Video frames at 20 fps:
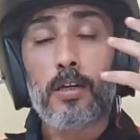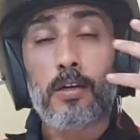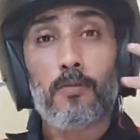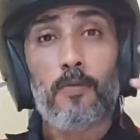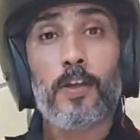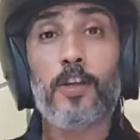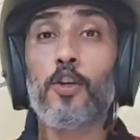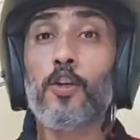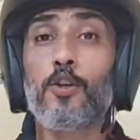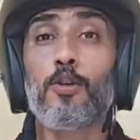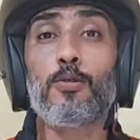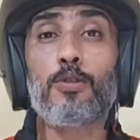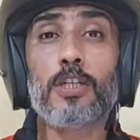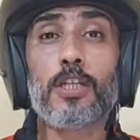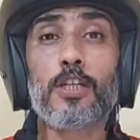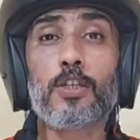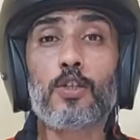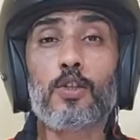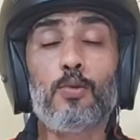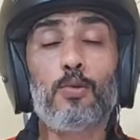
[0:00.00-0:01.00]
when you're
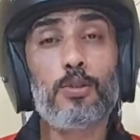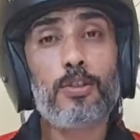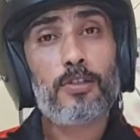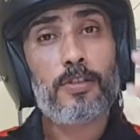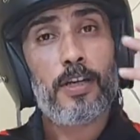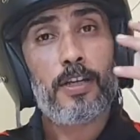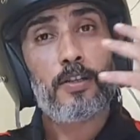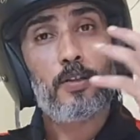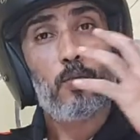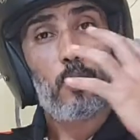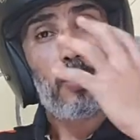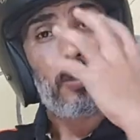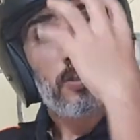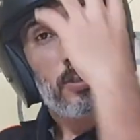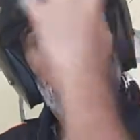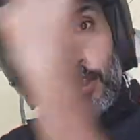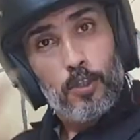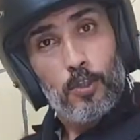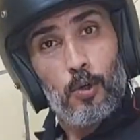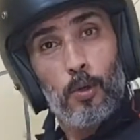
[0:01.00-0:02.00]
using a scooter and you want to
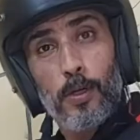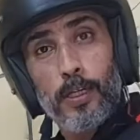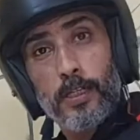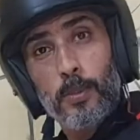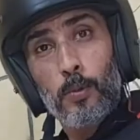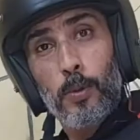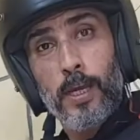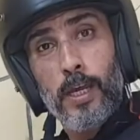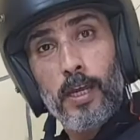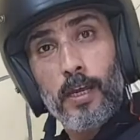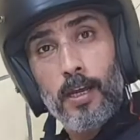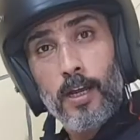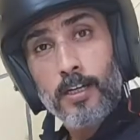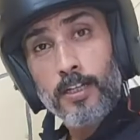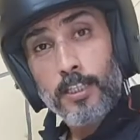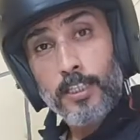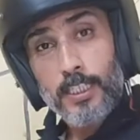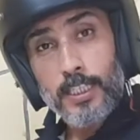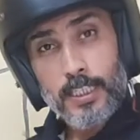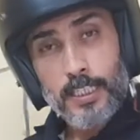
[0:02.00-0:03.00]
stow it away
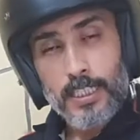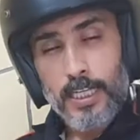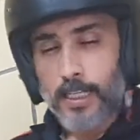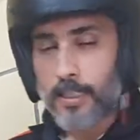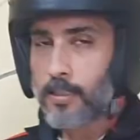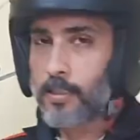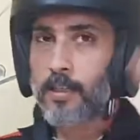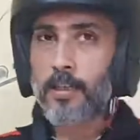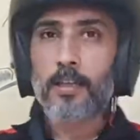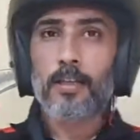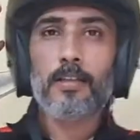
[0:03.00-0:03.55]
under the seat.